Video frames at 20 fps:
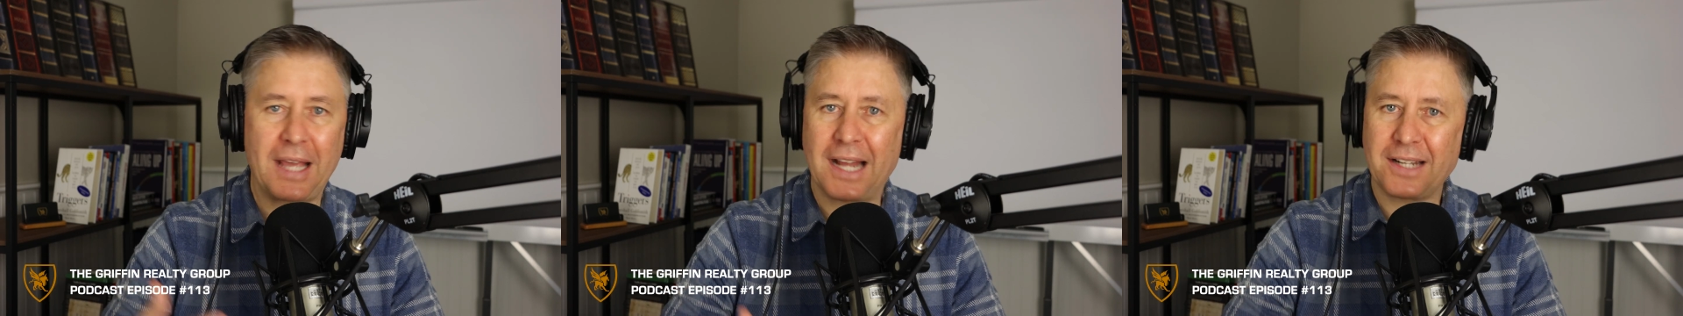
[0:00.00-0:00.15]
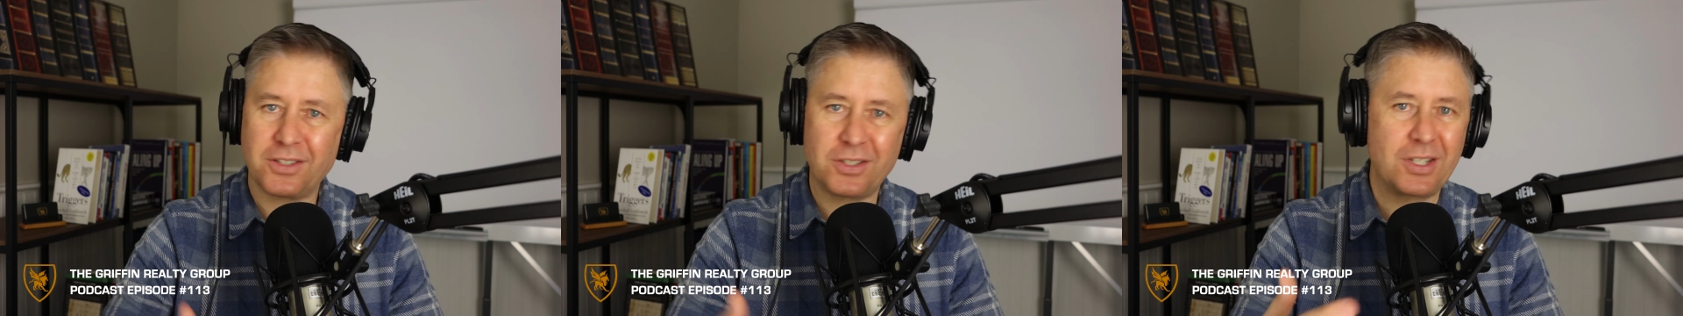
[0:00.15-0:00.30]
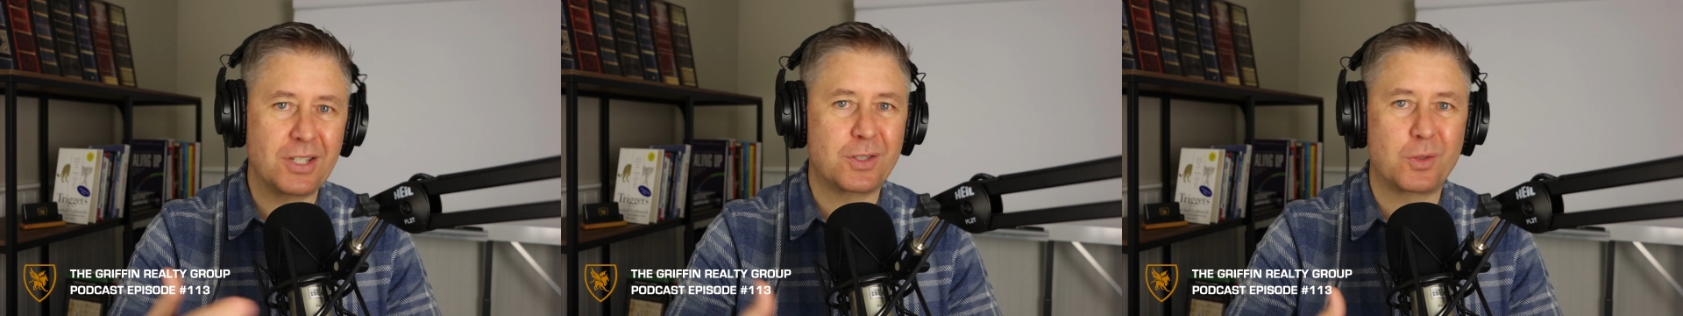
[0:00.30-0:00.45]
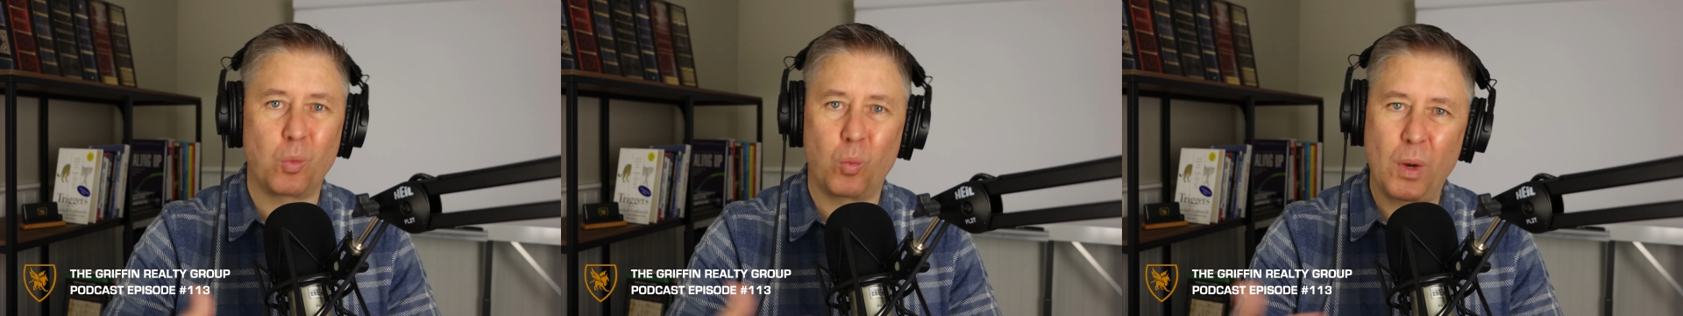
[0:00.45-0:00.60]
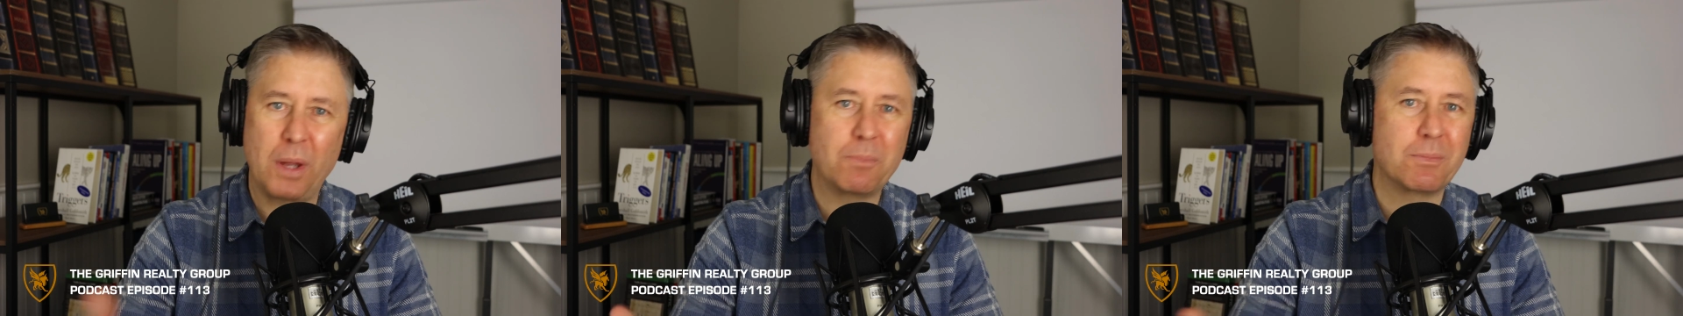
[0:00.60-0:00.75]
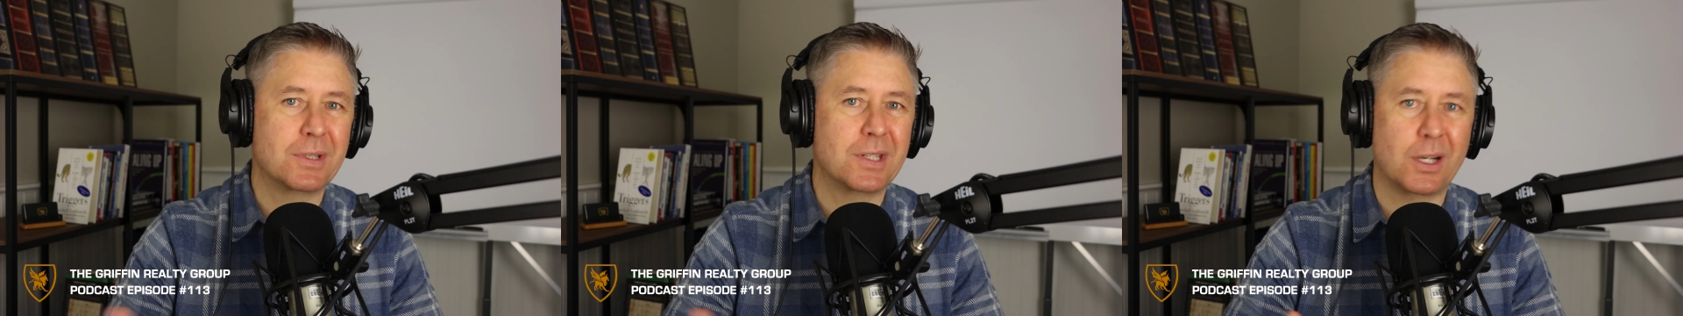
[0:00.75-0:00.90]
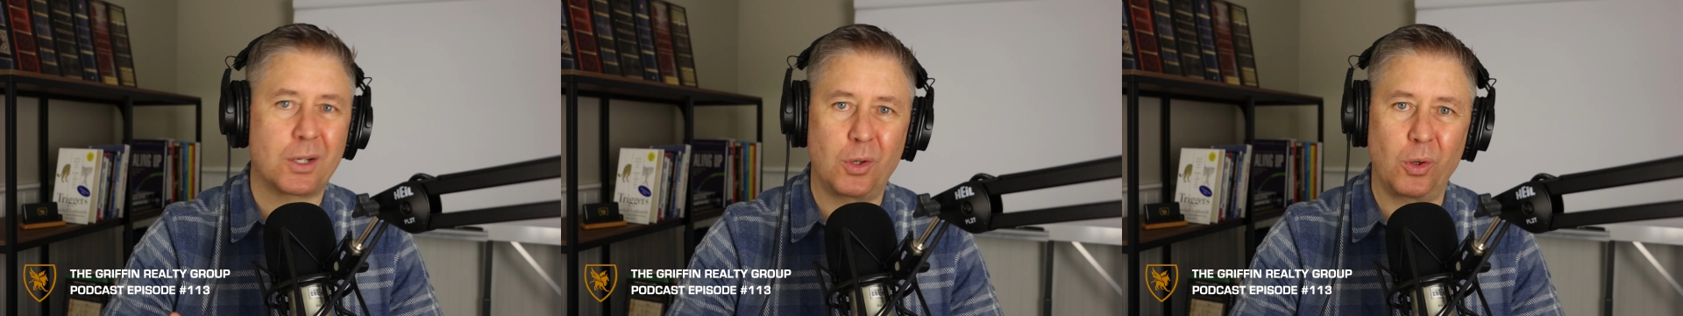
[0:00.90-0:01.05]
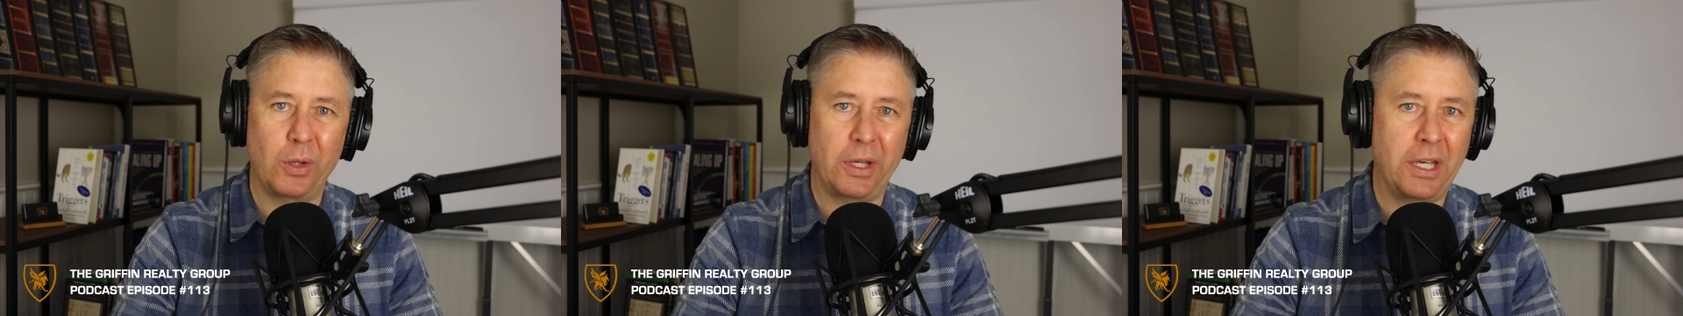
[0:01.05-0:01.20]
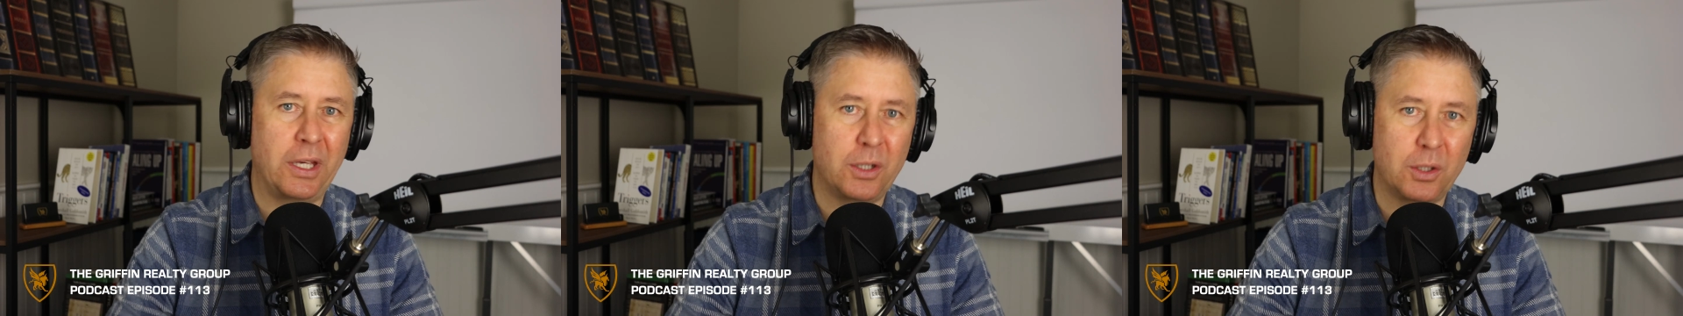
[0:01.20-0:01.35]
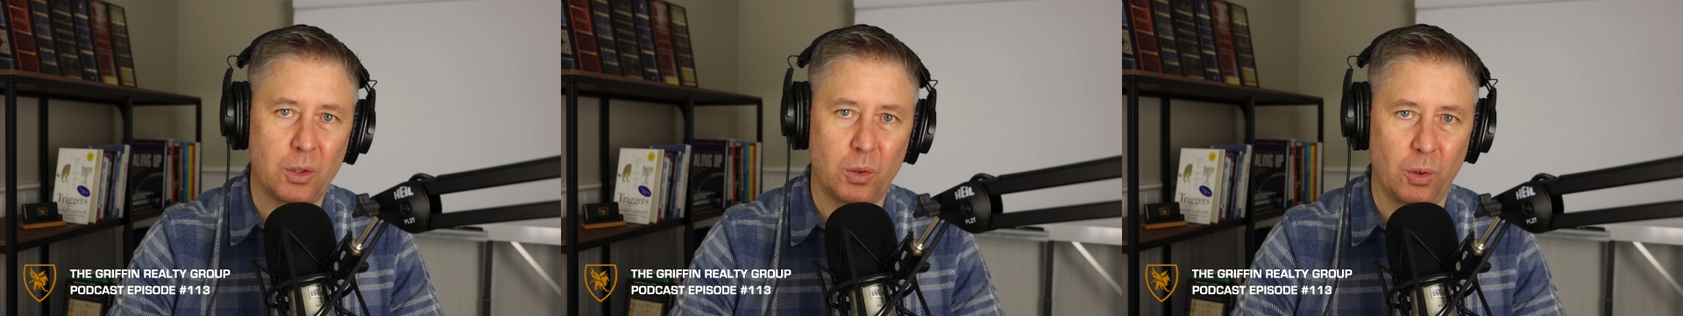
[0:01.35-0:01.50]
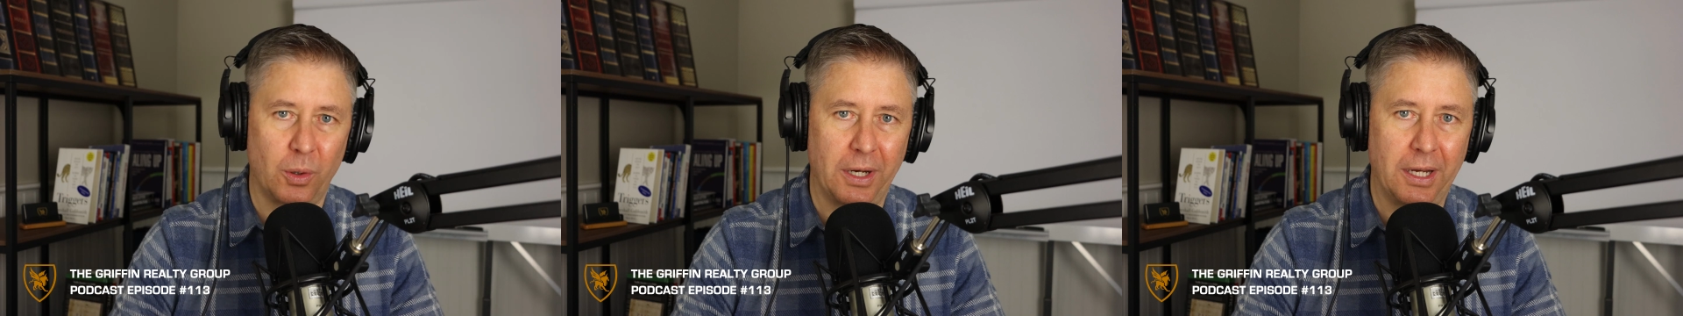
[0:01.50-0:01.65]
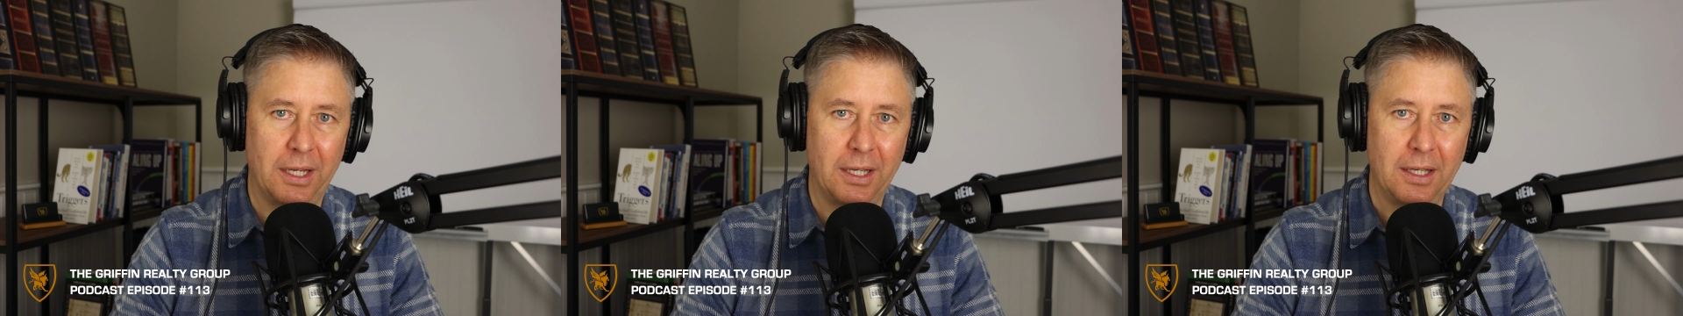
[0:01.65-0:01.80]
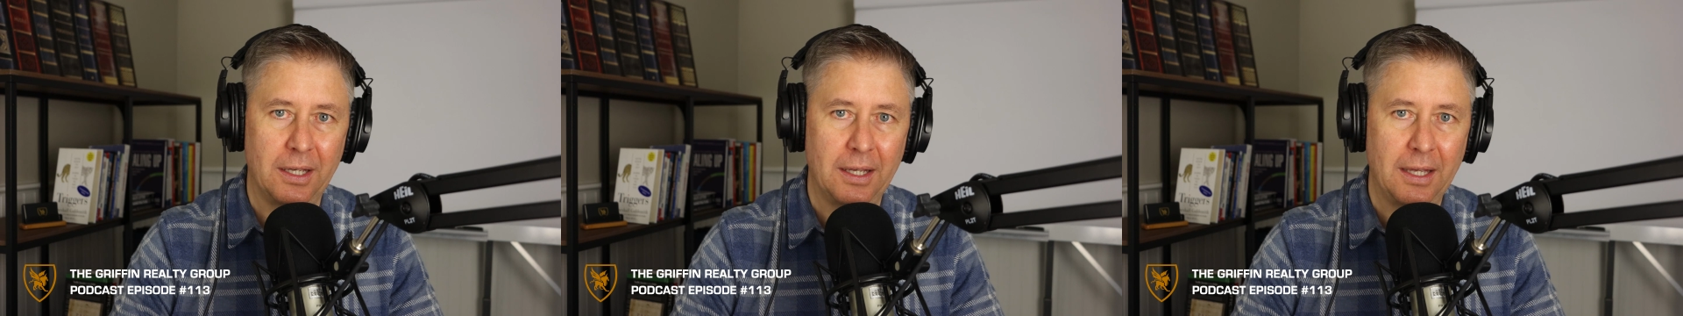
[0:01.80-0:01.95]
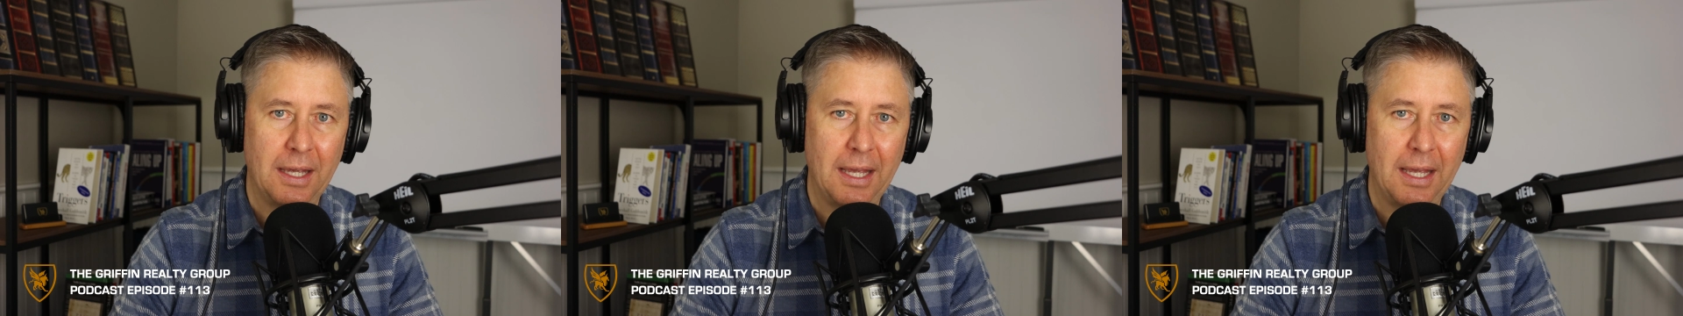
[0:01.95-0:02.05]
that's just whimsical inquiry.